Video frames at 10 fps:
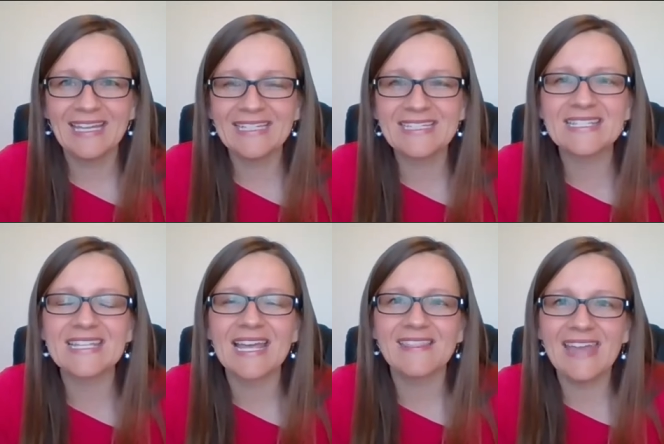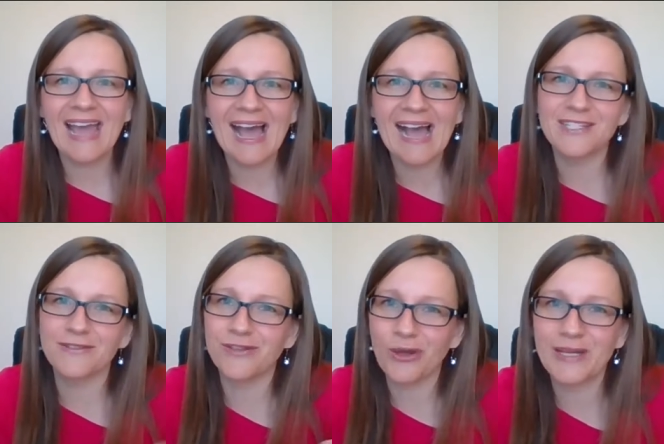It is the act
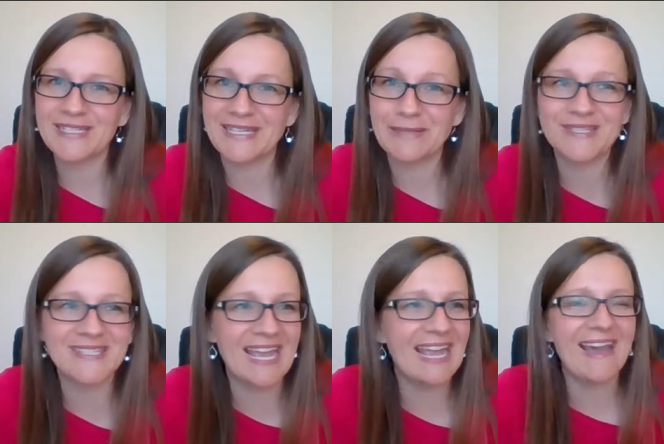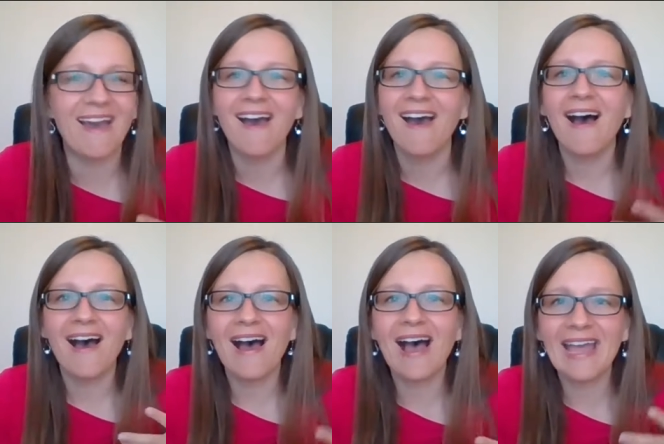of going to him and saying,
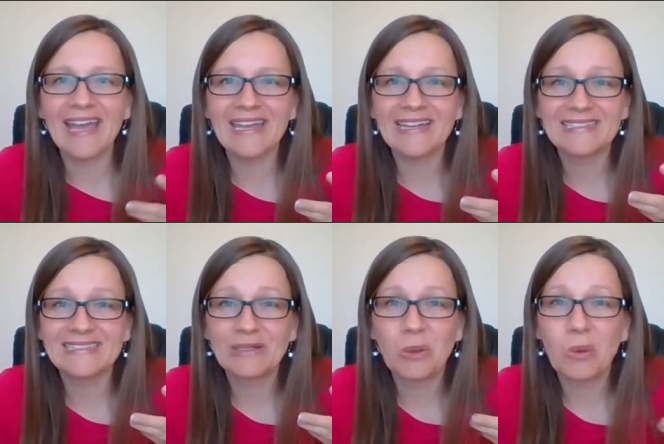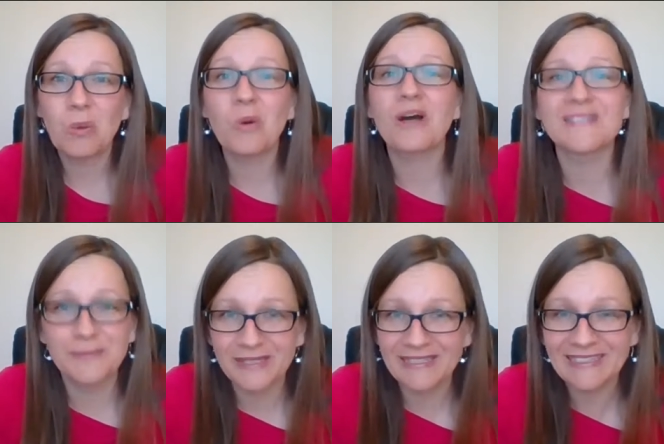I want
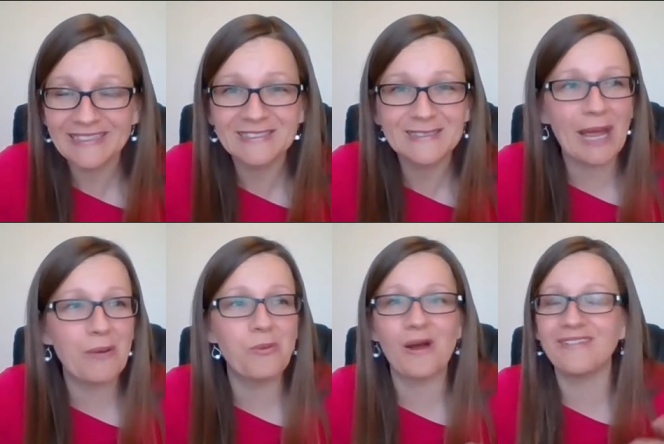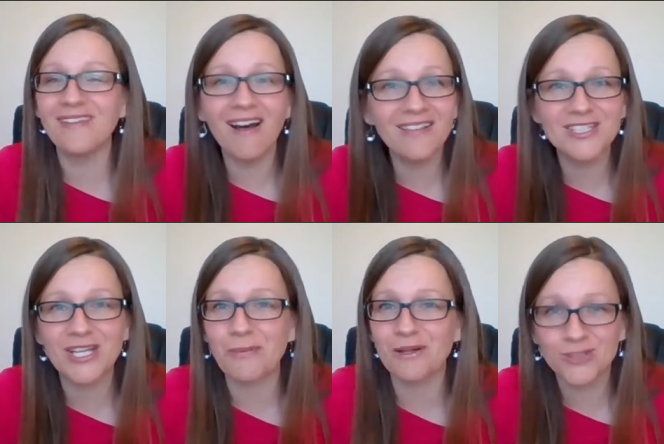to be healed. I want knowledge.
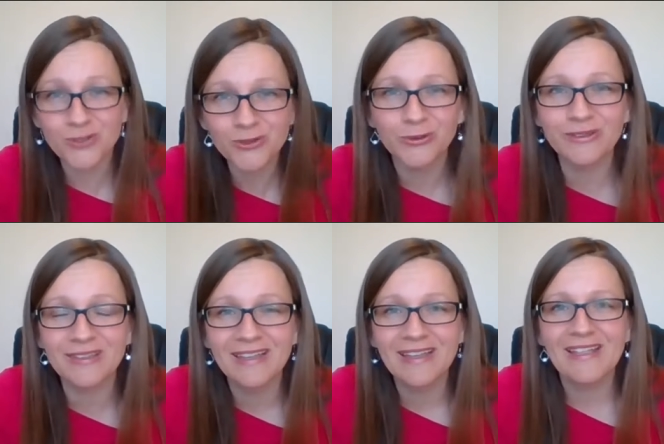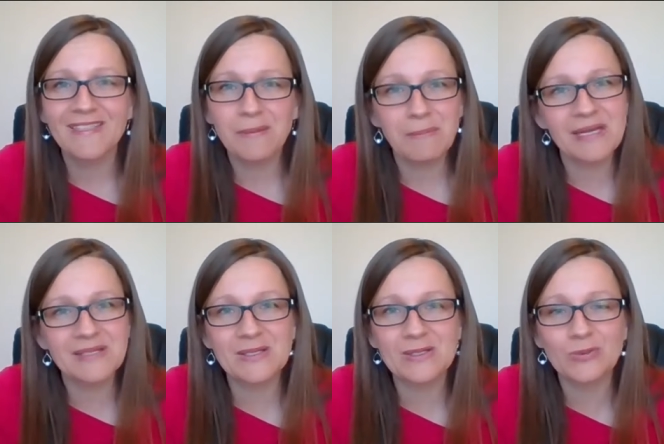I want truth. That
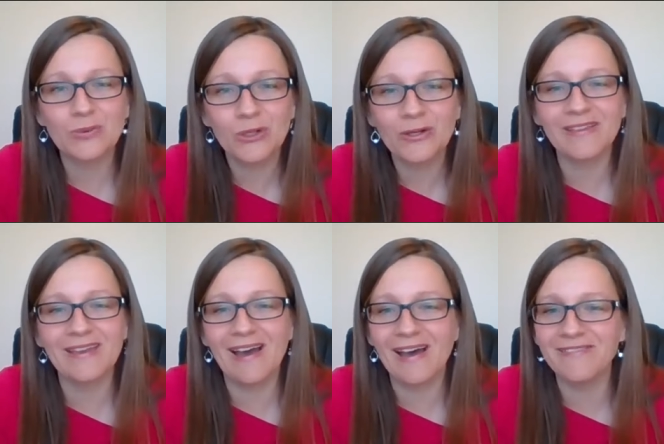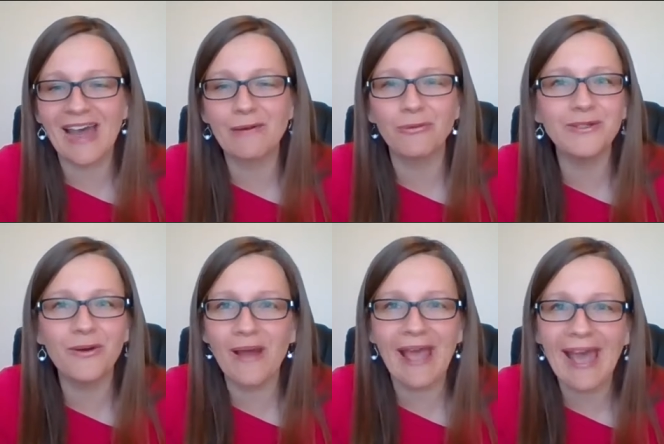makes us worthy of that. We
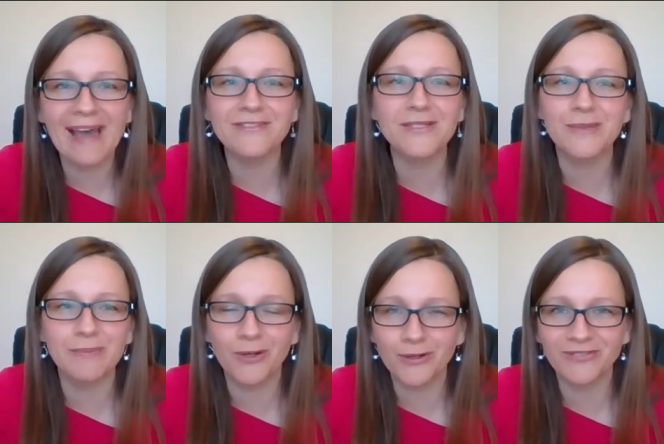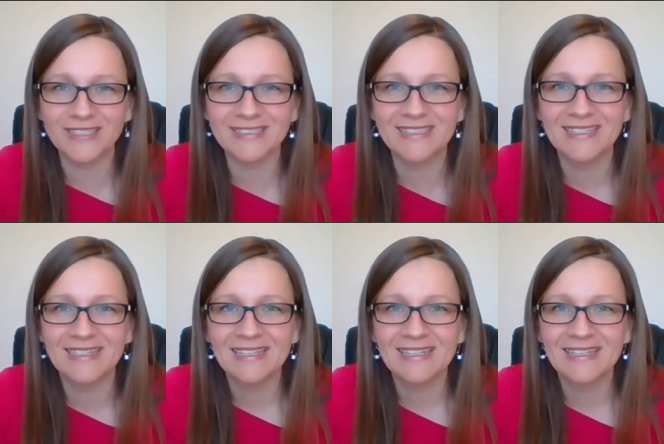don't have to be perfect.